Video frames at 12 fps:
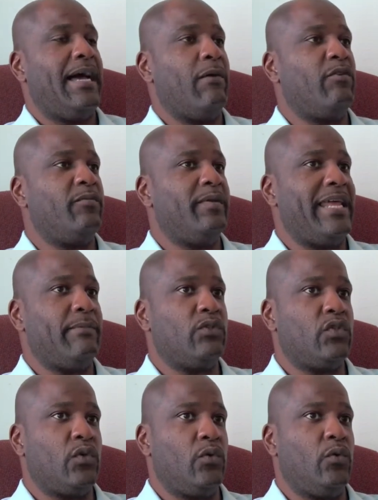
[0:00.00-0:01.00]
I would have been able
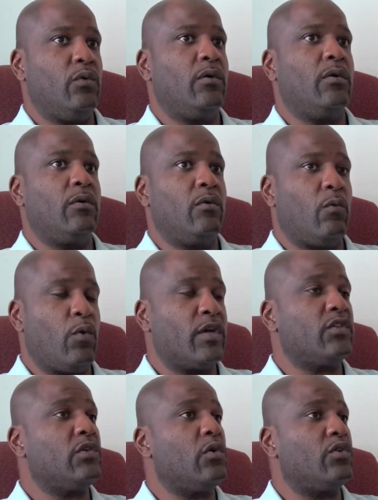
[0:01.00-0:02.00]
to
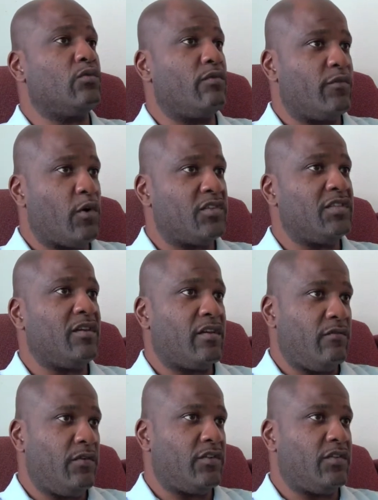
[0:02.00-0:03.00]
work towards reversing the
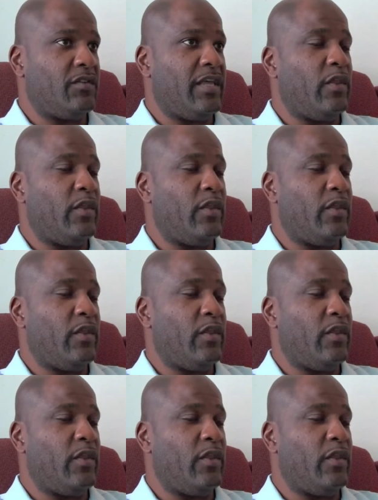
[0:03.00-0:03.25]
conviction,